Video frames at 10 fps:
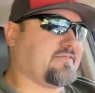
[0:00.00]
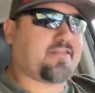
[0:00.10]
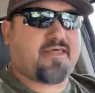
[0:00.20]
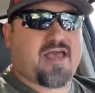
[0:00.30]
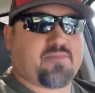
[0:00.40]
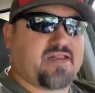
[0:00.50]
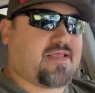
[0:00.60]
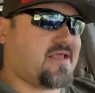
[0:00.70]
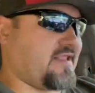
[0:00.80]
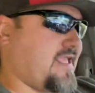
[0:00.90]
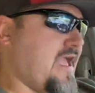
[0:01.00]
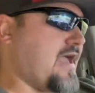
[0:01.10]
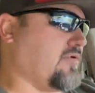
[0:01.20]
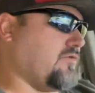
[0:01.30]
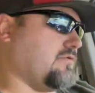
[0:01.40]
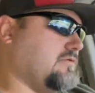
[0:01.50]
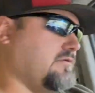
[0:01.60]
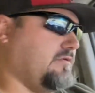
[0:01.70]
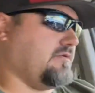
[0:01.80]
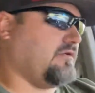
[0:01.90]
that many head of cattle
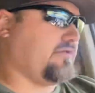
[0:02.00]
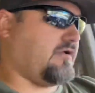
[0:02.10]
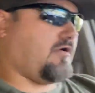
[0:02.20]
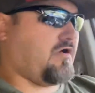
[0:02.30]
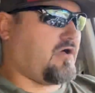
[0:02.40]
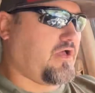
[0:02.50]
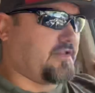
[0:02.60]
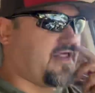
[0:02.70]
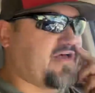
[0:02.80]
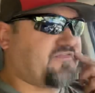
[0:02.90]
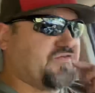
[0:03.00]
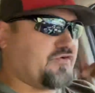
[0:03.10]
on that few of